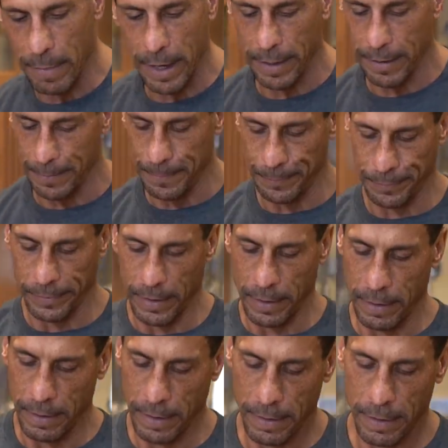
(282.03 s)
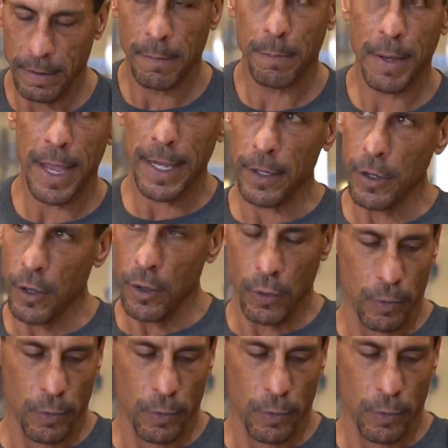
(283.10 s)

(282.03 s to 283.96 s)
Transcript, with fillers: my panko